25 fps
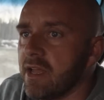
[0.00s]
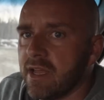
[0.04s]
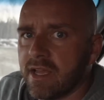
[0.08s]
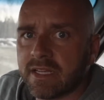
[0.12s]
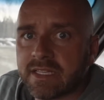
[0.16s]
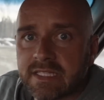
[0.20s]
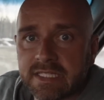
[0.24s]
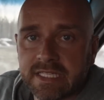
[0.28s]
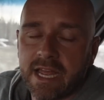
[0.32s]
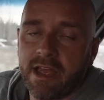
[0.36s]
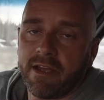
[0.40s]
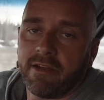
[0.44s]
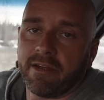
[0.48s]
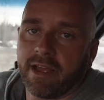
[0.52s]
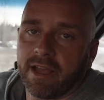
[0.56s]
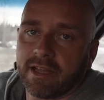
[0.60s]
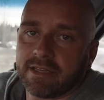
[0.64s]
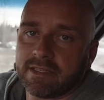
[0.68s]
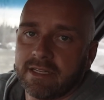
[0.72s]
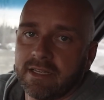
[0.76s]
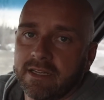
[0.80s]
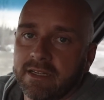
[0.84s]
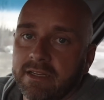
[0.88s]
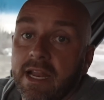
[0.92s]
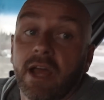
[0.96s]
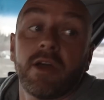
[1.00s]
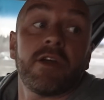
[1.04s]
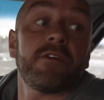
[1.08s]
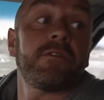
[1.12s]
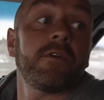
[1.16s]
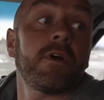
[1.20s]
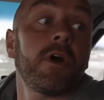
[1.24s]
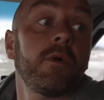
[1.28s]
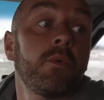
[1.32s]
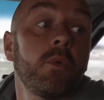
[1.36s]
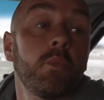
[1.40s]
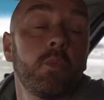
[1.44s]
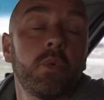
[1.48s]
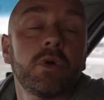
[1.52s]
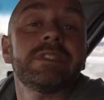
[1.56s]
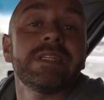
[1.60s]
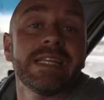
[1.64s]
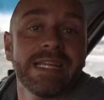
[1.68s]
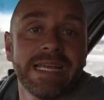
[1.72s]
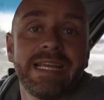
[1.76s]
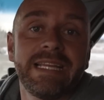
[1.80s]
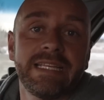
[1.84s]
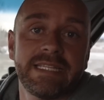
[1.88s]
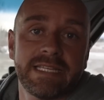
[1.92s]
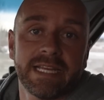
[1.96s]
Staring at it. Now, if I
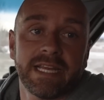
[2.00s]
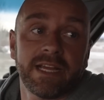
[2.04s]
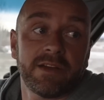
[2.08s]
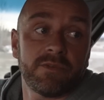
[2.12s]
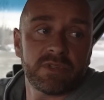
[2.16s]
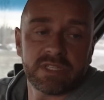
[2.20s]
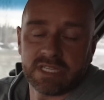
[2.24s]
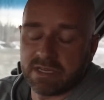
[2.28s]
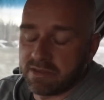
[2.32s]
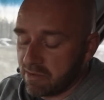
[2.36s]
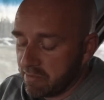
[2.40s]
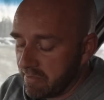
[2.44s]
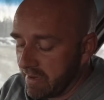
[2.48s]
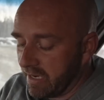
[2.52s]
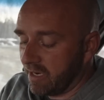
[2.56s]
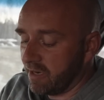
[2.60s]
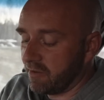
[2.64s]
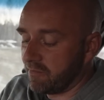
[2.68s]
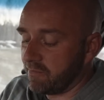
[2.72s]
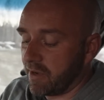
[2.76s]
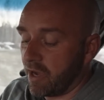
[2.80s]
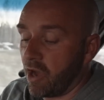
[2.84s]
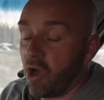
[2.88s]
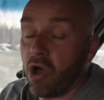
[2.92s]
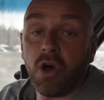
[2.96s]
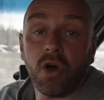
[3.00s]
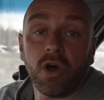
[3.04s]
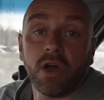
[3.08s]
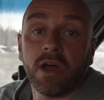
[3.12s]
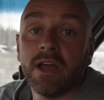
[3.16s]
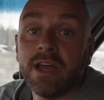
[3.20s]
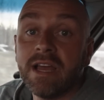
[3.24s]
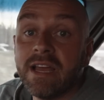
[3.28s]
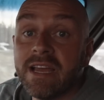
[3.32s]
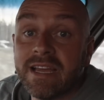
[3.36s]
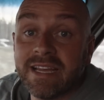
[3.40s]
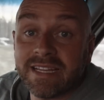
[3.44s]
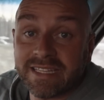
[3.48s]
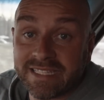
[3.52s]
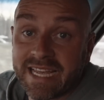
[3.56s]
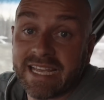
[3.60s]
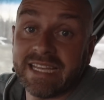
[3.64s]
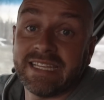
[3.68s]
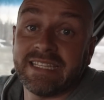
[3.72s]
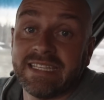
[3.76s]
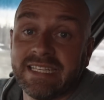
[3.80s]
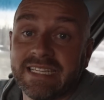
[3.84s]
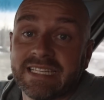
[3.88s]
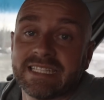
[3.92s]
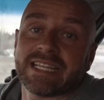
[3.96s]
wasn't eating, I wasn't in the middle of my hot,
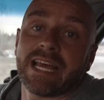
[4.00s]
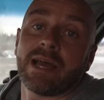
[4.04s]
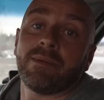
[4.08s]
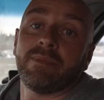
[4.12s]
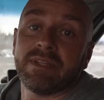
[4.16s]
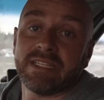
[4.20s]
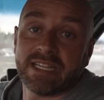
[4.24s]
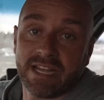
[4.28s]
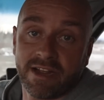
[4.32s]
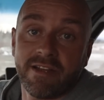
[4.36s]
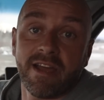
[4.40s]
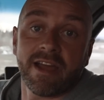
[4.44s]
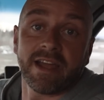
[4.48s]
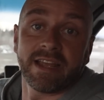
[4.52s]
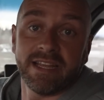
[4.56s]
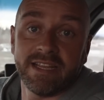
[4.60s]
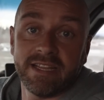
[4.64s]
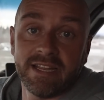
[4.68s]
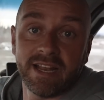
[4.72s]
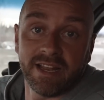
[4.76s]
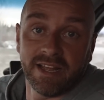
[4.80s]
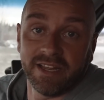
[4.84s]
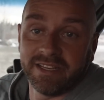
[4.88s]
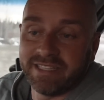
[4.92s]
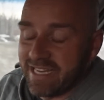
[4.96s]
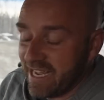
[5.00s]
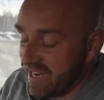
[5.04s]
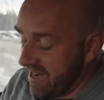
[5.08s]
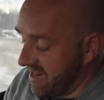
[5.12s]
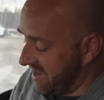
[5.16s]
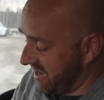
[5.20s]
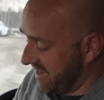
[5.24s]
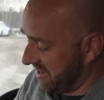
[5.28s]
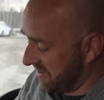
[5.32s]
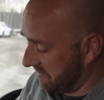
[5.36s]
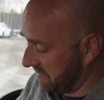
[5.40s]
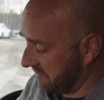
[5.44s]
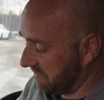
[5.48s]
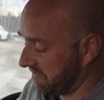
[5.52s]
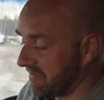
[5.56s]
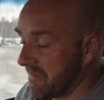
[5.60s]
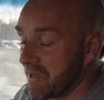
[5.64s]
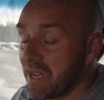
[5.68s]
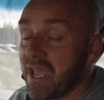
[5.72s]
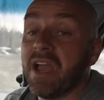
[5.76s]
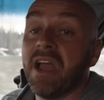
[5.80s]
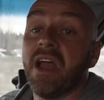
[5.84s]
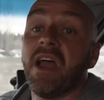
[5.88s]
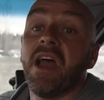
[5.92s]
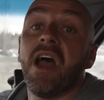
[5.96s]
tasty salmon teriyaki dinner,
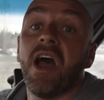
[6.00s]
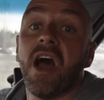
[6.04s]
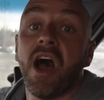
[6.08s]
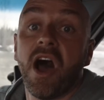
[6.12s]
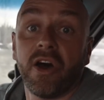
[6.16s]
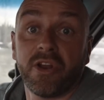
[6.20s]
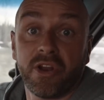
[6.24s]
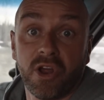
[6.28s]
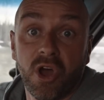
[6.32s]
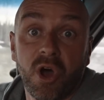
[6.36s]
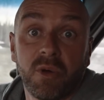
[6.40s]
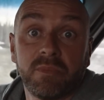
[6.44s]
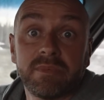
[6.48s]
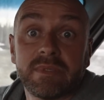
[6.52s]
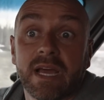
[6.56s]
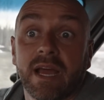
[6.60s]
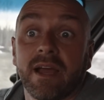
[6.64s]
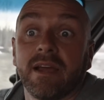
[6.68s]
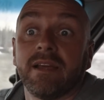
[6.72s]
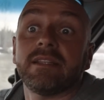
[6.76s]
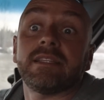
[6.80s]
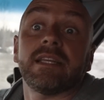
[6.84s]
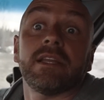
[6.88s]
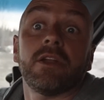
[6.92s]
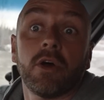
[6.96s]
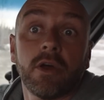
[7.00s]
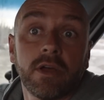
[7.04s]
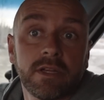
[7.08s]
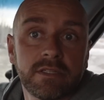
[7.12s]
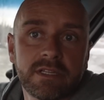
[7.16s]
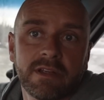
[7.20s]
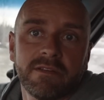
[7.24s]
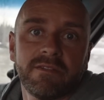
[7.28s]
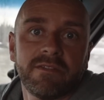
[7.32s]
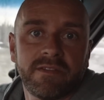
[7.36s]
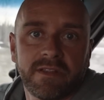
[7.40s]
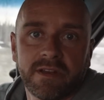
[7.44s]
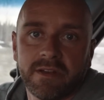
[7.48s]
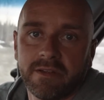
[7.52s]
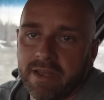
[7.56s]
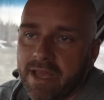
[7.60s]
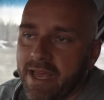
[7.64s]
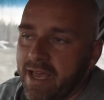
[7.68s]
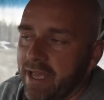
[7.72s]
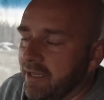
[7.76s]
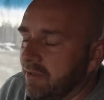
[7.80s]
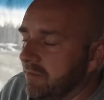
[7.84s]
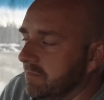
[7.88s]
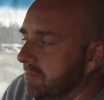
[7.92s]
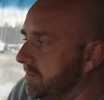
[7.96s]
I would have hopped out and said, "Oh, is everything
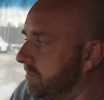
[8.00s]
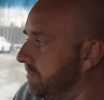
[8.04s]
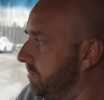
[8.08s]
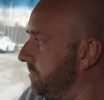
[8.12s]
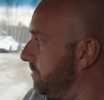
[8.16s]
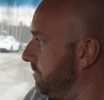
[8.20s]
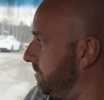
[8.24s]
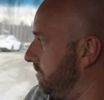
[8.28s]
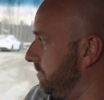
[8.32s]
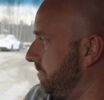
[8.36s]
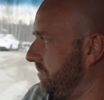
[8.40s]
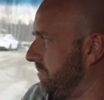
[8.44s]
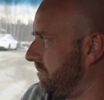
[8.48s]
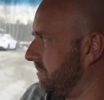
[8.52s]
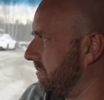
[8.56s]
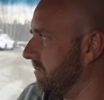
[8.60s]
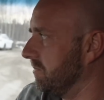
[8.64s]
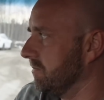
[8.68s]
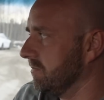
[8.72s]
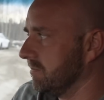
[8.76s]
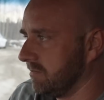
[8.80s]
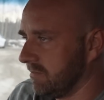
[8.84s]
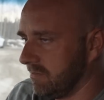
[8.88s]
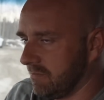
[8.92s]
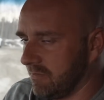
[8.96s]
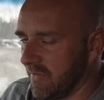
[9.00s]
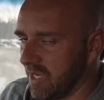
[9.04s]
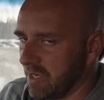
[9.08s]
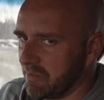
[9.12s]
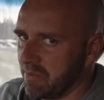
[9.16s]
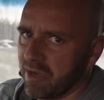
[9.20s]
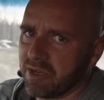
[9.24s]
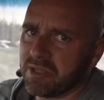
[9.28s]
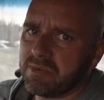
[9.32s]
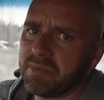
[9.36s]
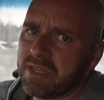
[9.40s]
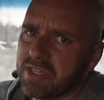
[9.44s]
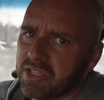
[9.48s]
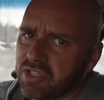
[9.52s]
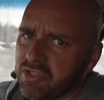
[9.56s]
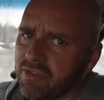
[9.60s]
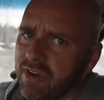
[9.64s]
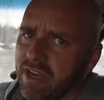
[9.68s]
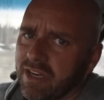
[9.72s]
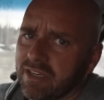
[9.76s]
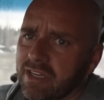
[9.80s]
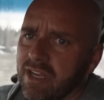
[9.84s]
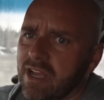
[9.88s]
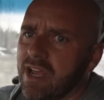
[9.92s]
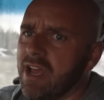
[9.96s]
okay?" But it was a bit
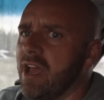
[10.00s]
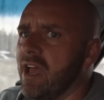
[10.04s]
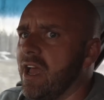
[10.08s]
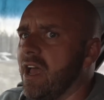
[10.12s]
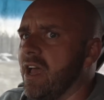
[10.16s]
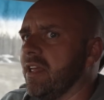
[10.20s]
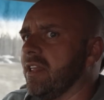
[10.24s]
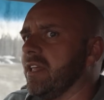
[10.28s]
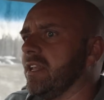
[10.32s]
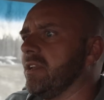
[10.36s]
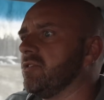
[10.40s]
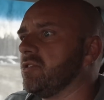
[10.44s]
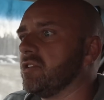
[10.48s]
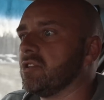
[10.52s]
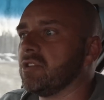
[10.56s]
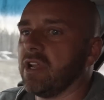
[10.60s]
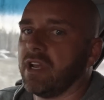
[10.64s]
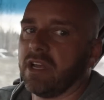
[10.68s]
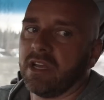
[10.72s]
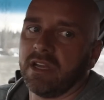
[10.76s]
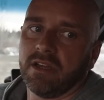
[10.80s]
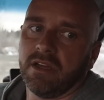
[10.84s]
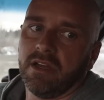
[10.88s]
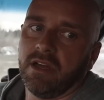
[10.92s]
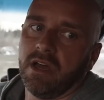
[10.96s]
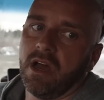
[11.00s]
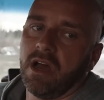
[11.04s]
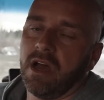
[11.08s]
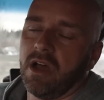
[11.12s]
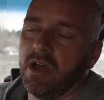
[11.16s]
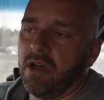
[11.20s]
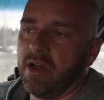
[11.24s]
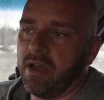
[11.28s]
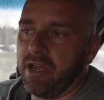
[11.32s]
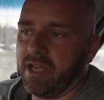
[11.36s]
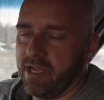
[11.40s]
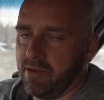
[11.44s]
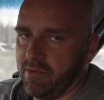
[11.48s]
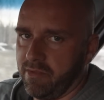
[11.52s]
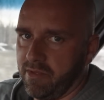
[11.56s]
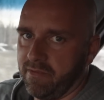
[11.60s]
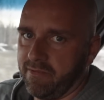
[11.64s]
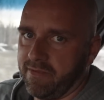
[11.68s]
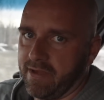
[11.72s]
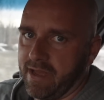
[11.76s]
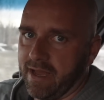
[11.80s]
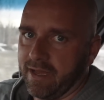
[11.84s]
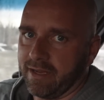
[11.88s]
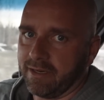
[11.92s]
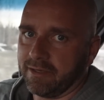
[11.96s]
strange. Then he's just like eyeing up the
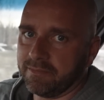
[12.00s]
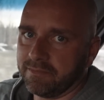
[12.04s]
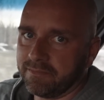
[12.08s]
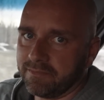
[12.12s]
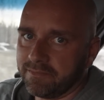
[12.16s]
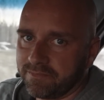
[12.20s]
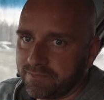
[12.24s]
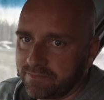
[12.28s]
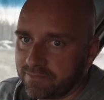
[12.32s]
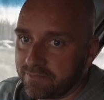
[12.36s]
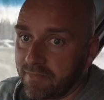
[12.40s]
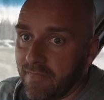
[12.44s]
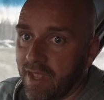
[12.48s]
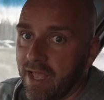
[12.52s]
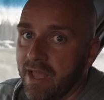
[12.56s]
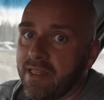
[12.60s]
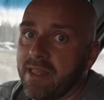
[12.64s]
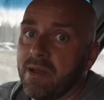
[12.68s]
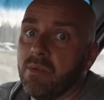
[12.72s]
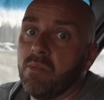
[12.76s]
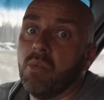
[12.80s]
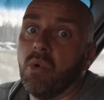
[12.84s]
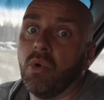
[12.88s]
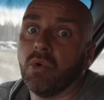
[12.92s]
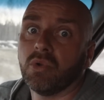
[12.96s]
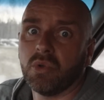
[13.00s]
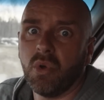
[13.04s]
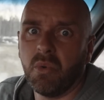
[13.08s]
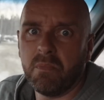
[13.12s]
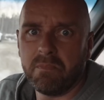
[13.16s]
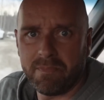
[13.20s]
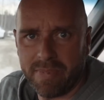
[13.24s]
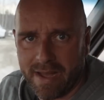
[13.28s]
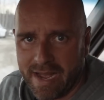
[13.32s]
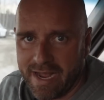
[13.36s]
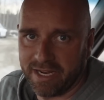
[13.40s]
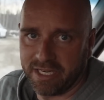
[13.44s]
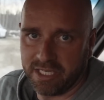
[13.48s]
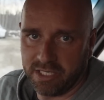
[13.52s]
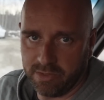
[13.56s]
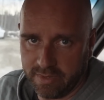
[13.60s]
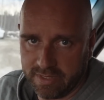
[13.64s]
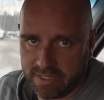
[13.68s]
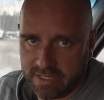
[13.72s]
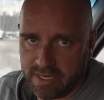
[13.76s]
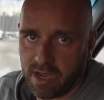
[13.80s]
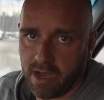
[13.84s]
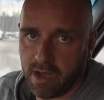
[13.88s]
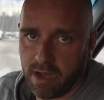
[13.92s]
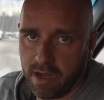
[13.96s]
van and then walked back to
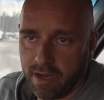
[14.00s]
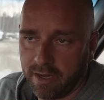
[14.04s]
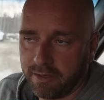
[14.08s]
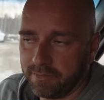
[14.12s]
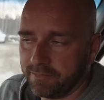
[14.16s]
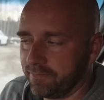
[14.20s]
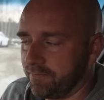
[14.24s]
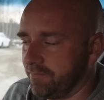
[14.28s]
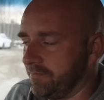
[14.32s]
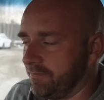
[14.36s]
his car.